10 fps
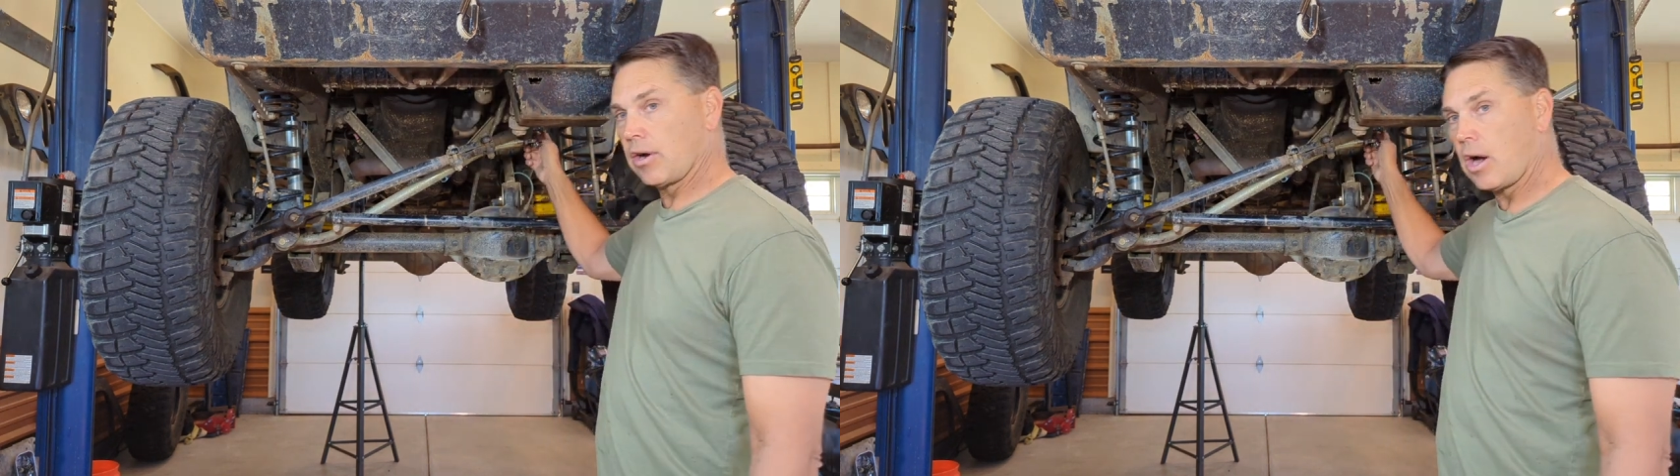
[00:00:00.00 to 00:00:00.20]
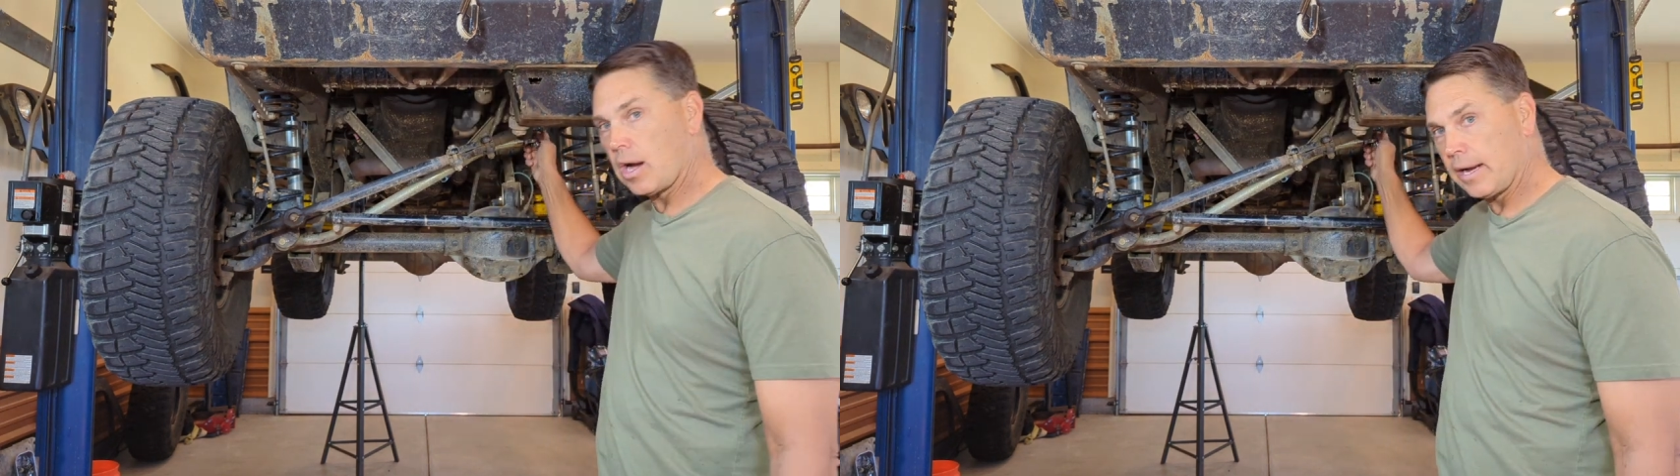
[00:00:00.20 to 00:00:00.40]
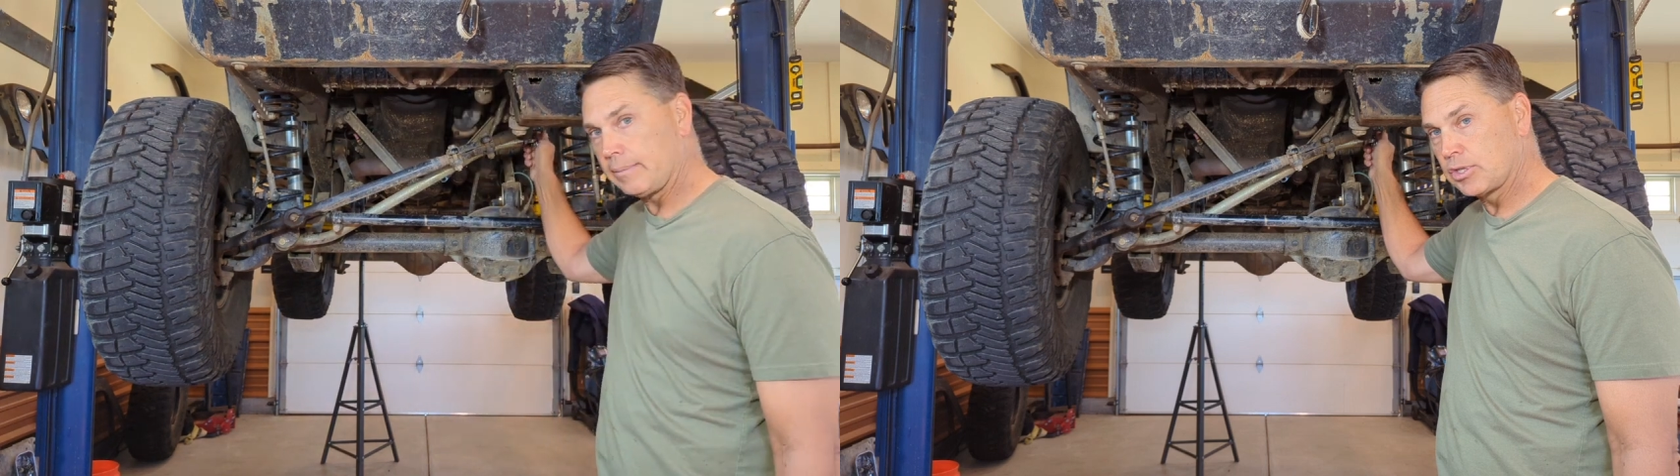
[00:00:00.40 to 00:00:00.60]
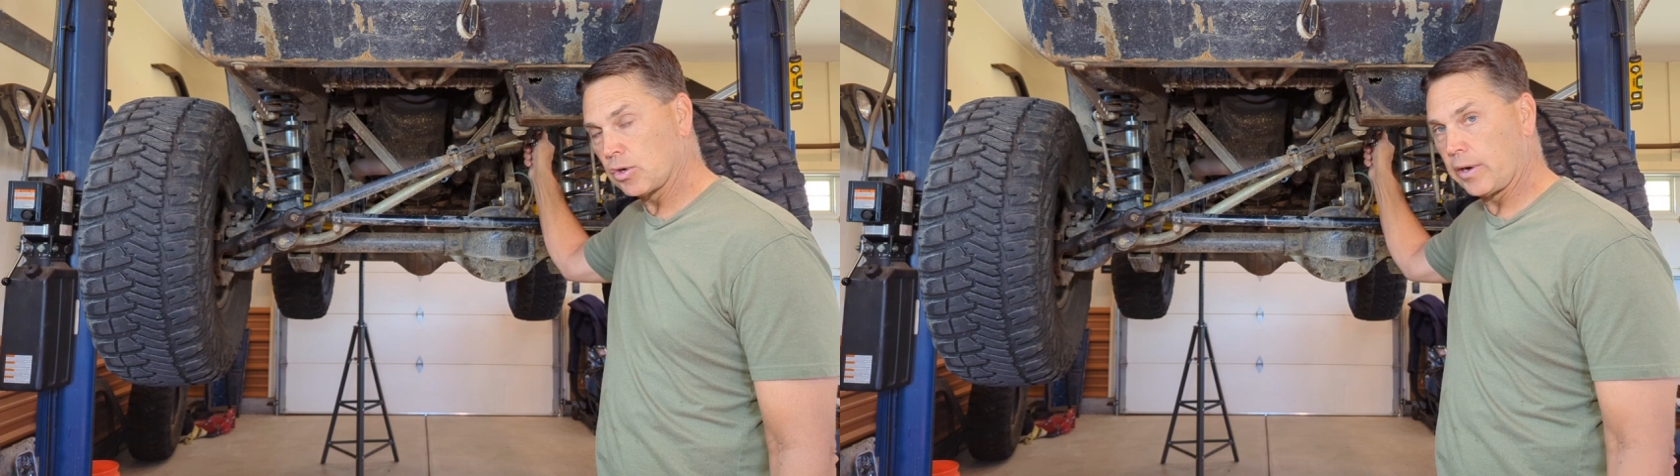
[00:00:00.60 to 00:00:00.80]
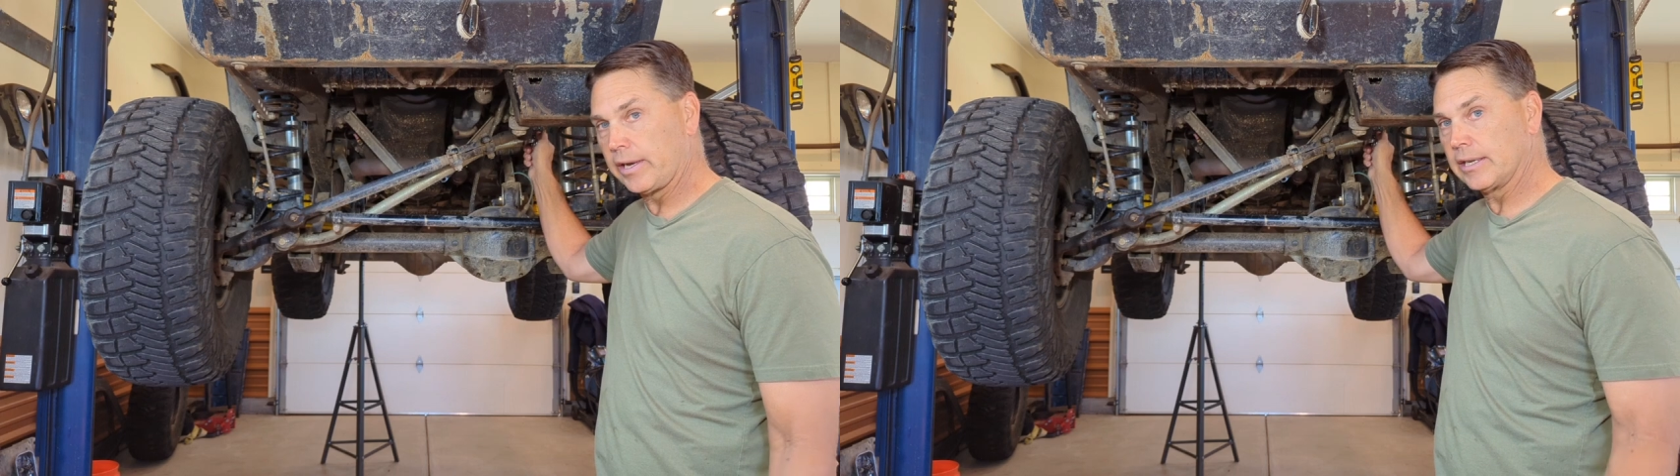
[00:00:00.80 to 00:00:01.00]
your Heim
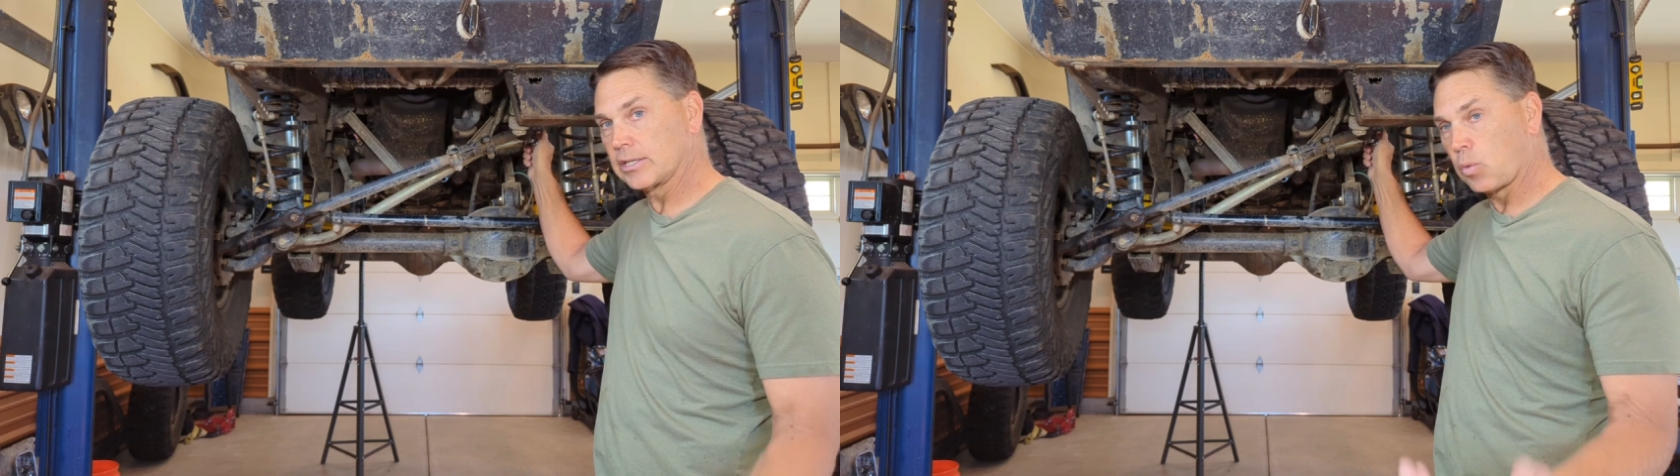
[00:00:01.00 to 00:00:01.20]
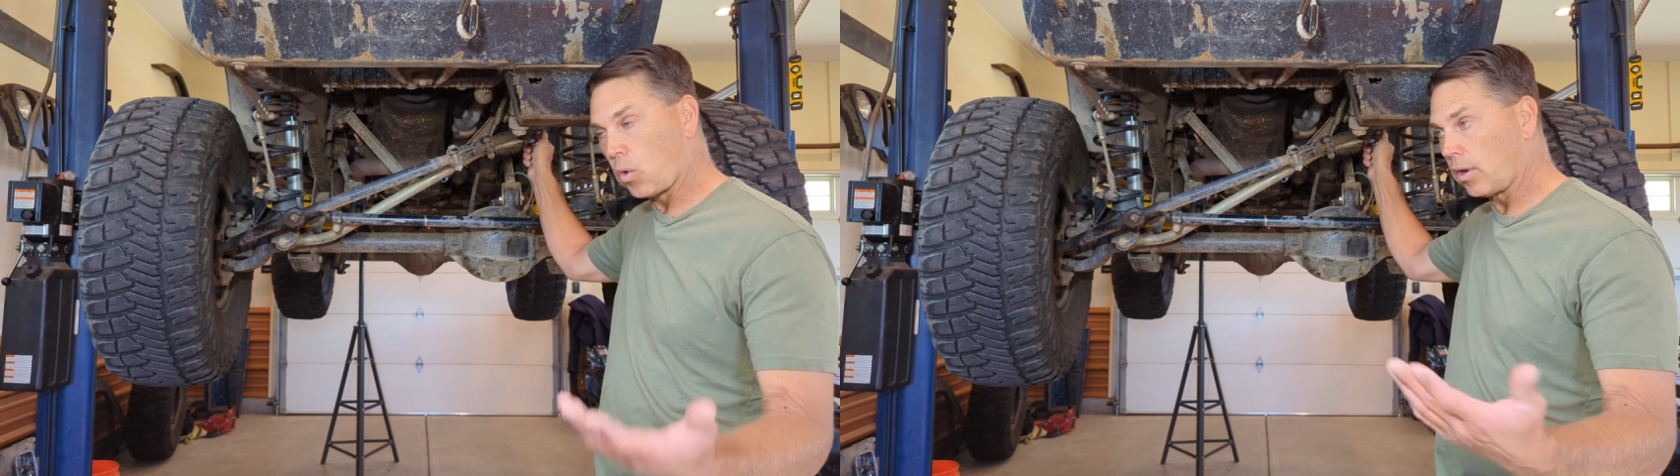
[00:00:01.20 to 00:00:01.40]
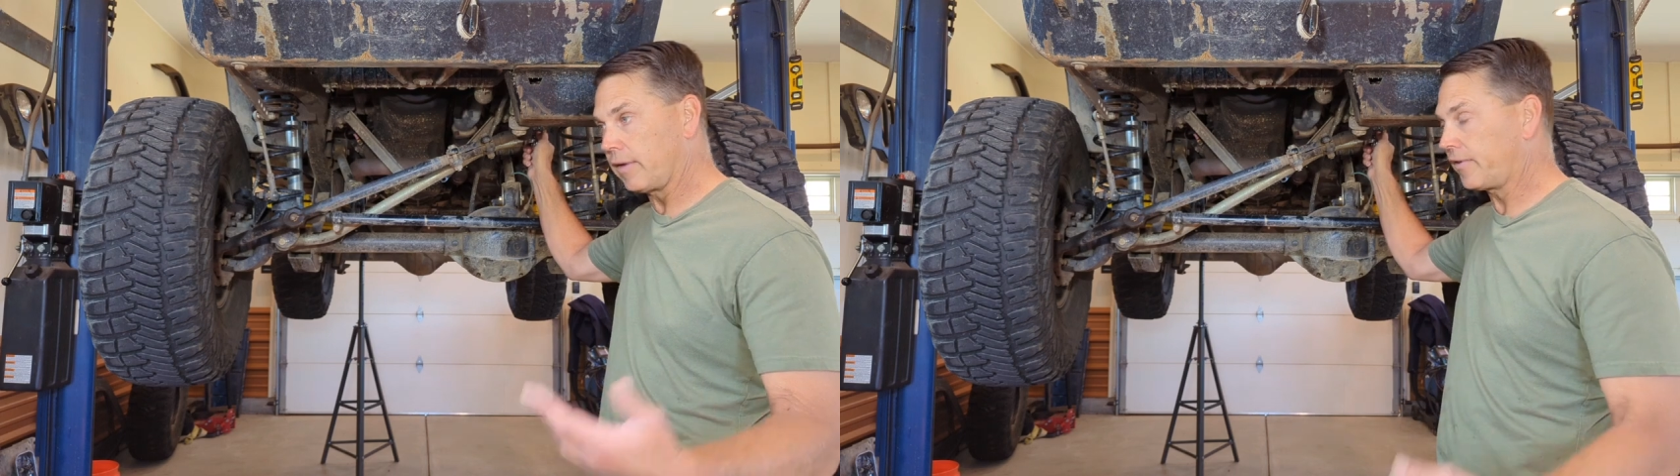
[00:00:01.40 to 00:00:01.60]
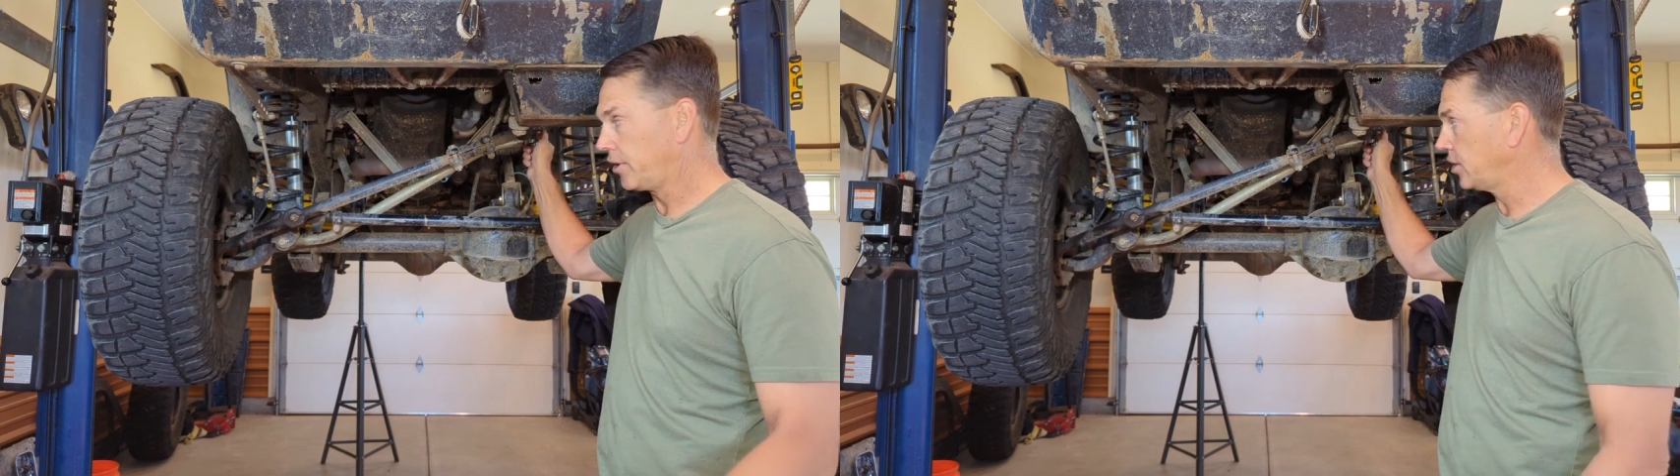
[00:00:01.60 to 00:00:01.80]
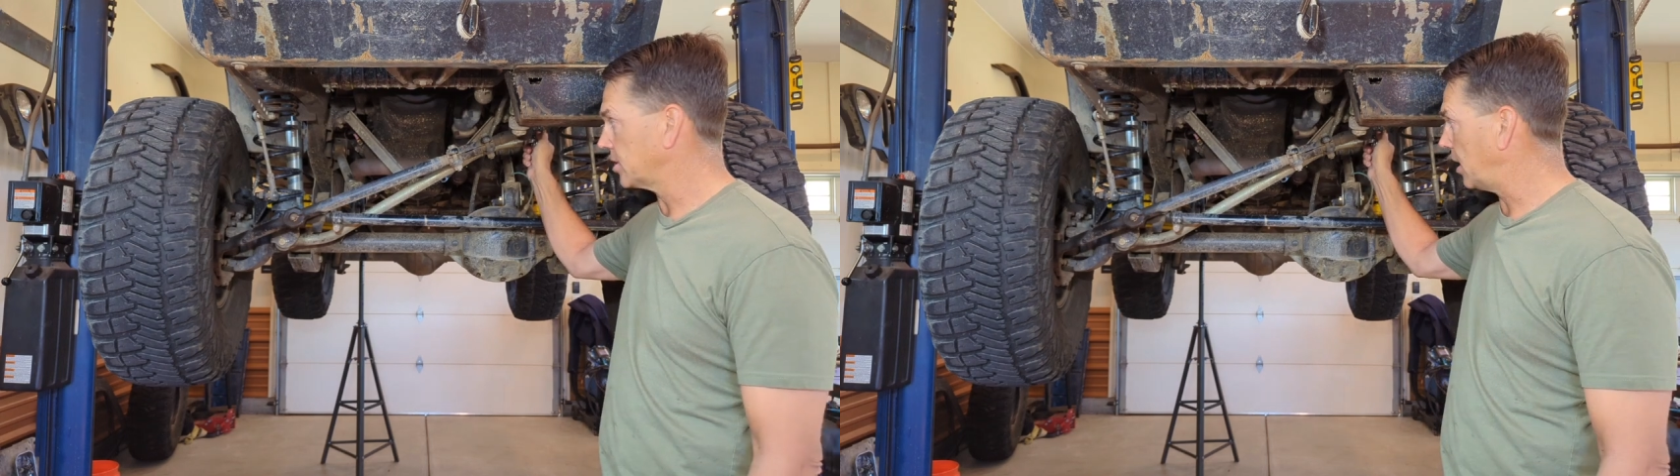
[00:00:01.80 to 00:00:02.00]
joint is worn, if
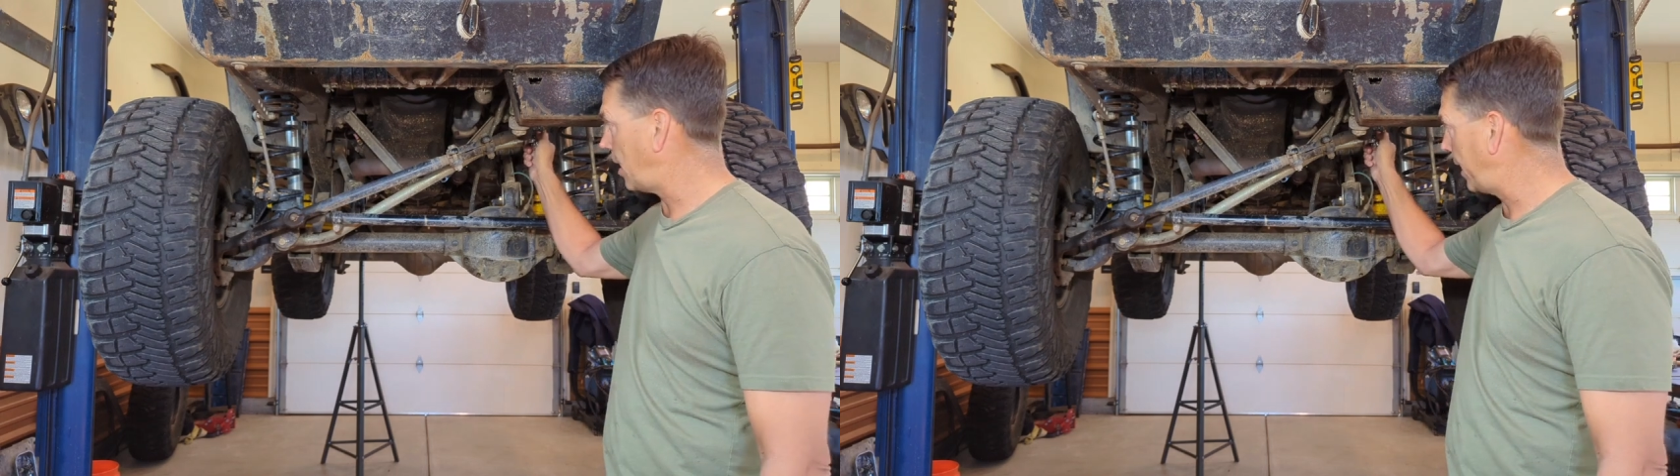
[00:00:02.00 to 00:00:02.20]
you're using a